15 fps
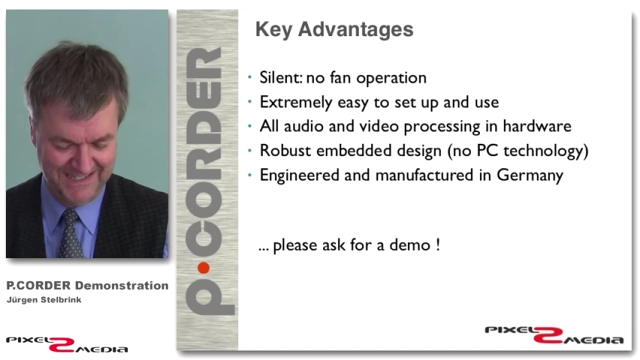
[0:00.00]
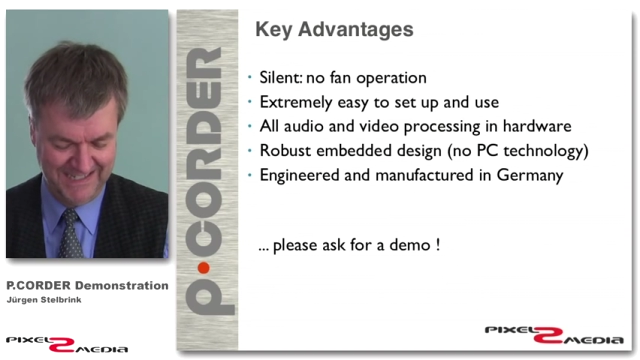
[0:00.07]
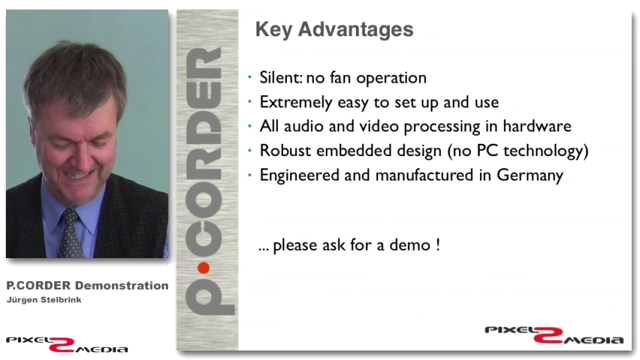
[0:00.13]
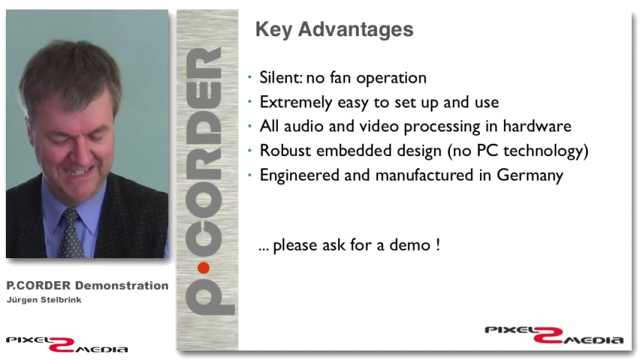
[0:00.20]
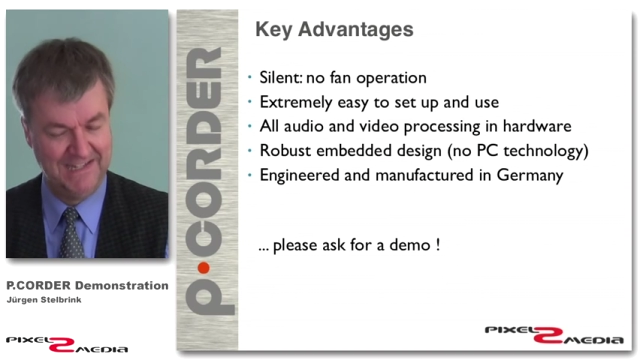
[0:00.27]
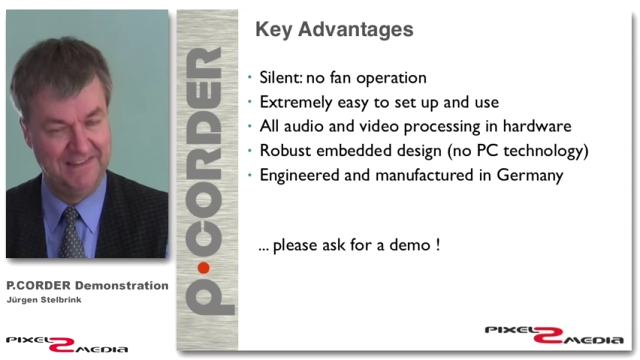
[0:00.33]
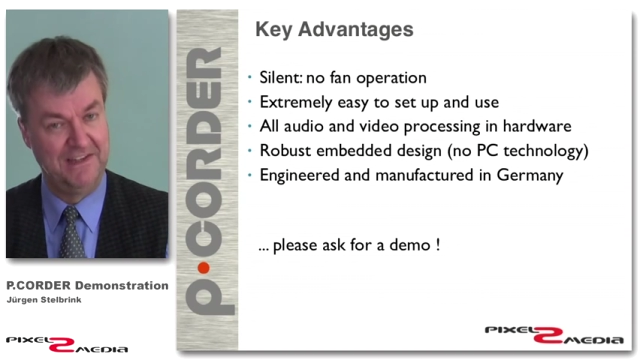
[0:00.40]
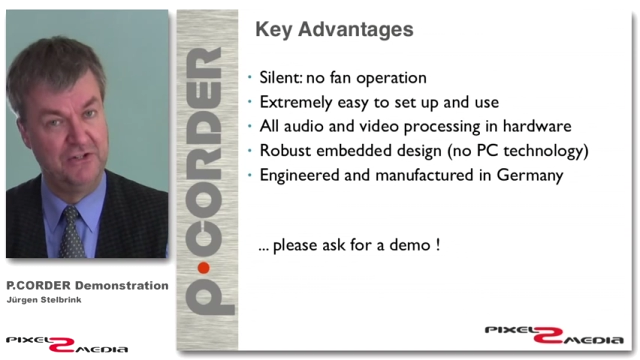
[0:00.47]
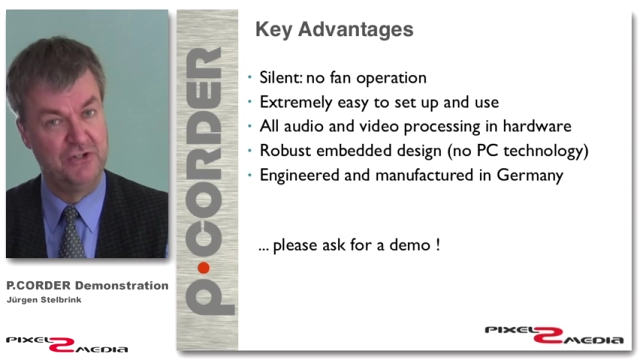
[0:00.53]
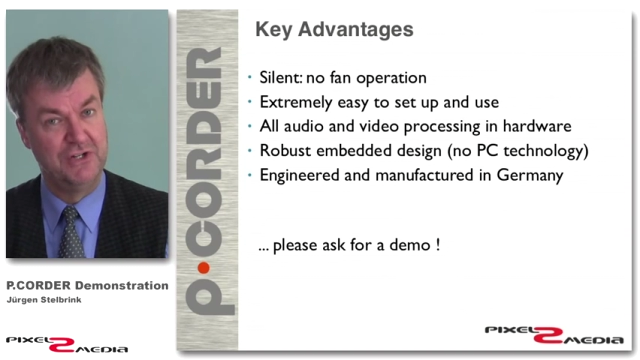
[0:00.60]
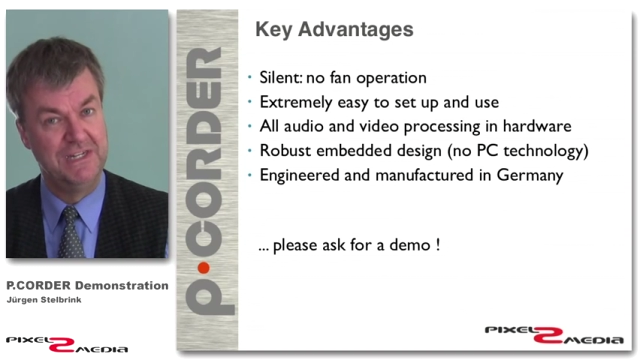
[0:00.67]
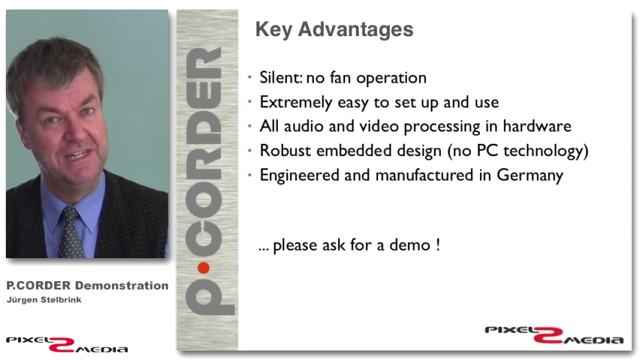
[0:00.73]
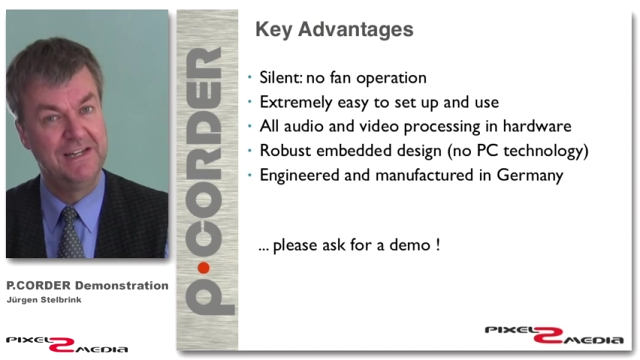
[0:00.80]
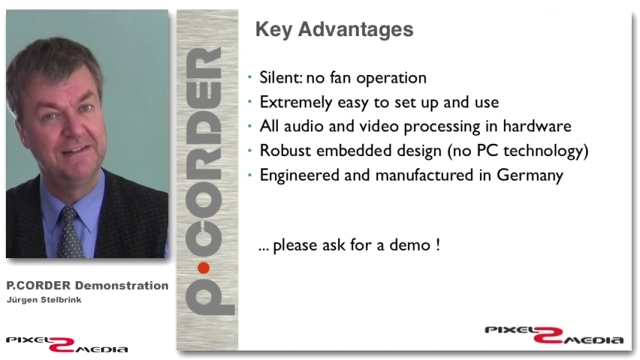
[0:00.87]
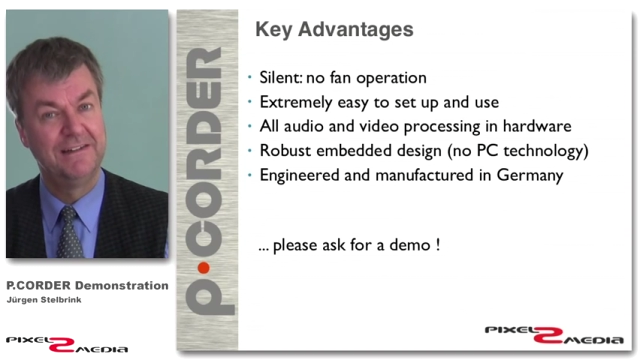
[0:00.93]
It's
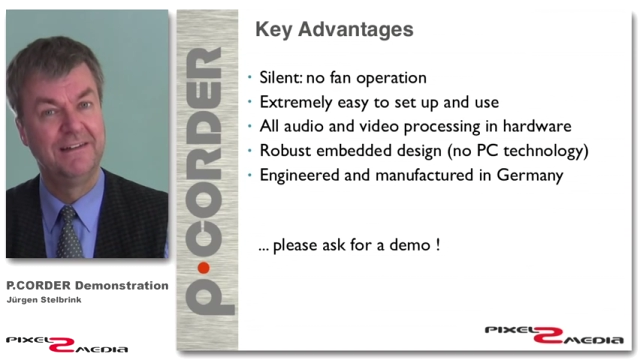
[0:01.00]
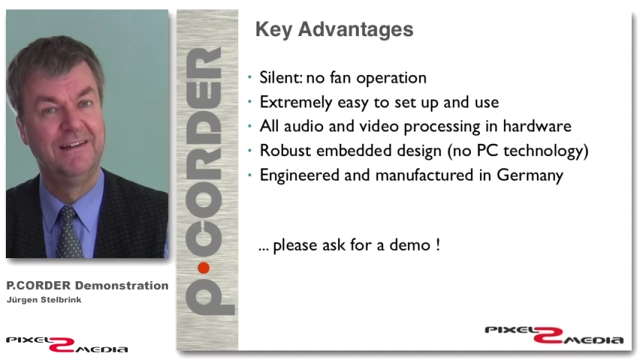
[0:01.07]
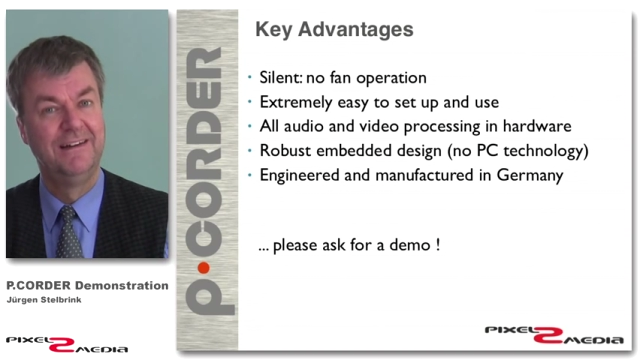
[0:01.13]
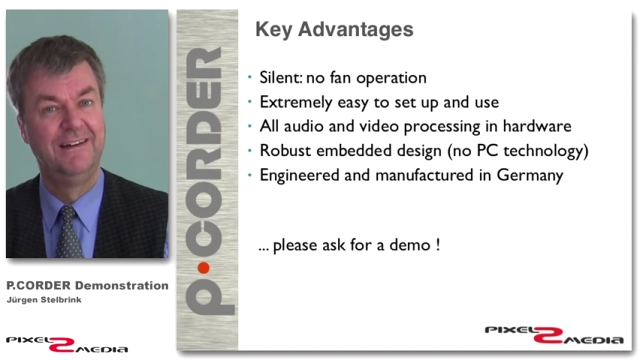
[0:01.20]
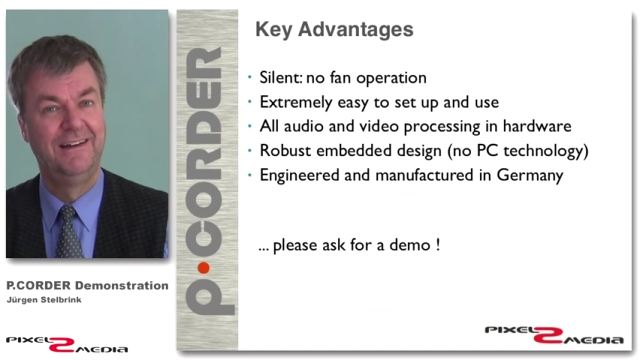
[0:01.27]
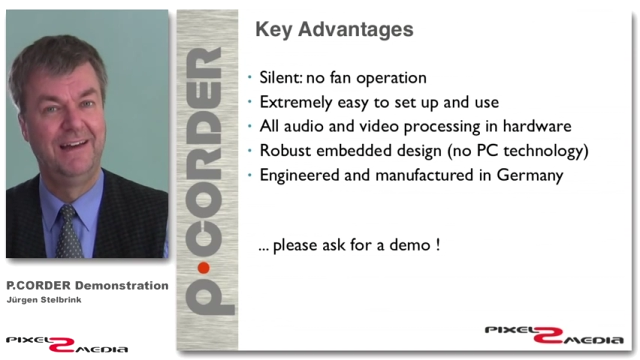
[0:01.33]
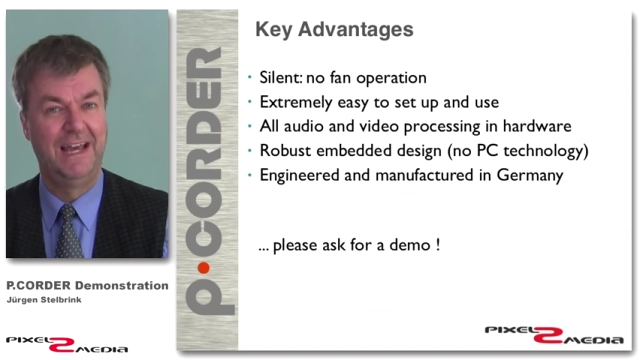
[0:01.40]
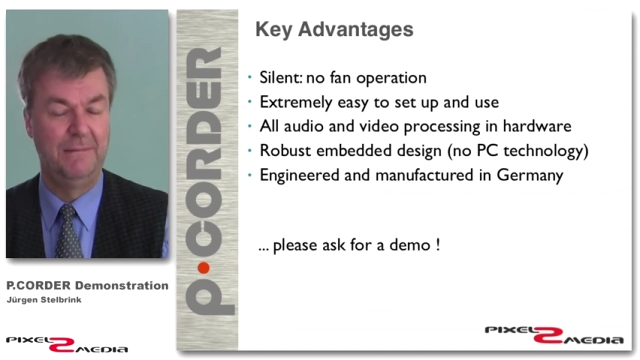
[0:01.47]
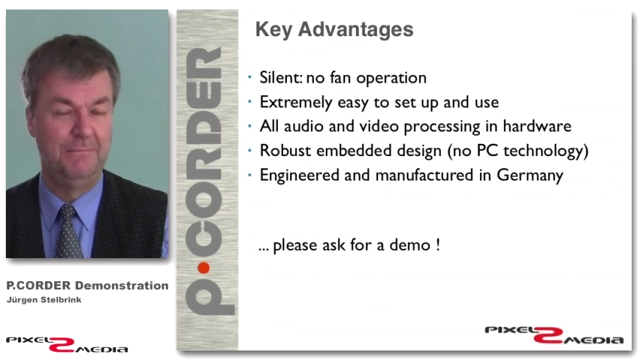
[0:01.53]
engineered and